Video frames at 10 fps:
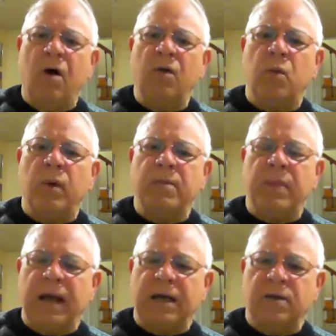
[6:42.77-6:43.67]
all the way
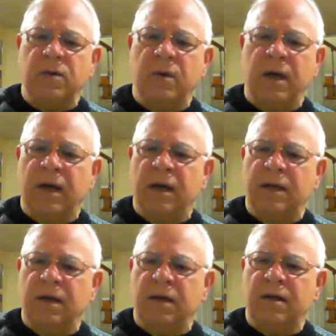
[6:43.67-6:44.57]
back to
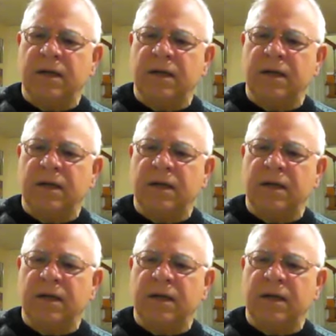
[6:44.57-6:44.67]
a